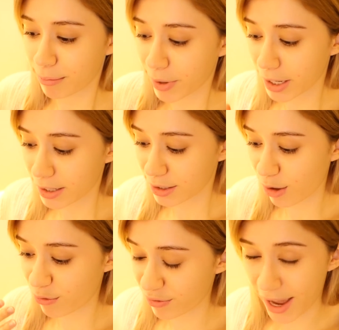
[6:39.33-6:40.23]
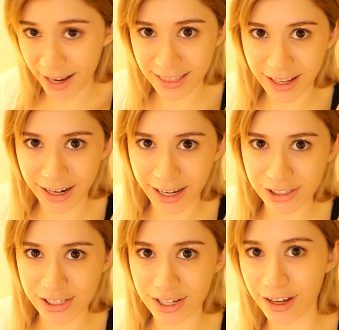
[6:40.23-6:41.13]
But the fact that I
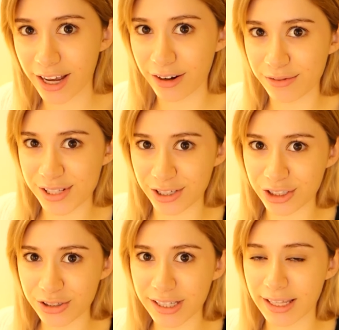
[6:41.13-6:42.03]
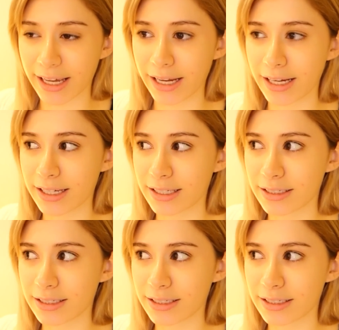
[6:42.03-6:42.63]
just got out of surgery like